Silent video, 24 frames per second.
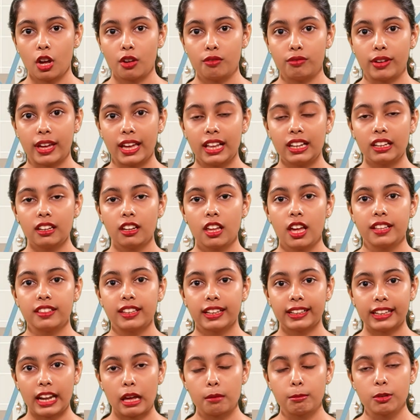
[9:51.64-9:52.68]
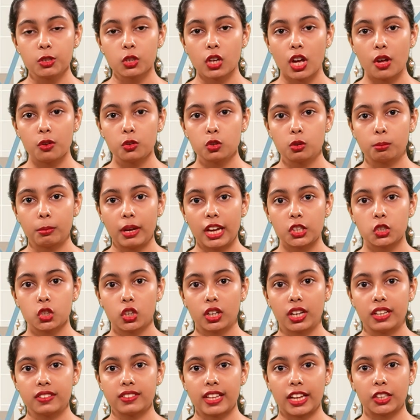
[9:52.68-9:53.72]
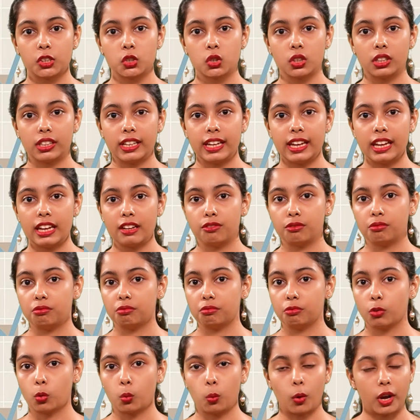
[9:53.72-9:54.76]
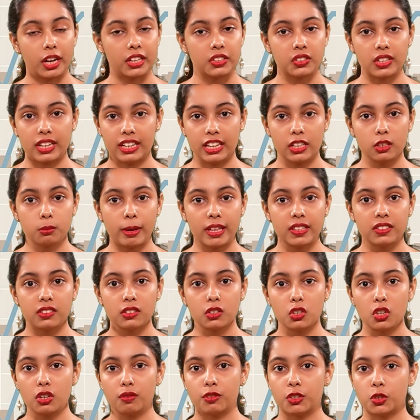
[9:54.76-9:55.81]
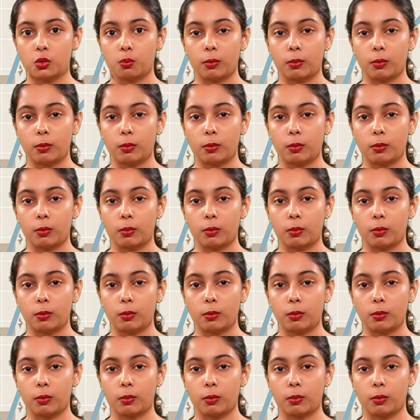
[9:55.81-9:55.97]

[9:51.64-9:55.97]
Well, the Clement count major is actually quite inexpensive. It's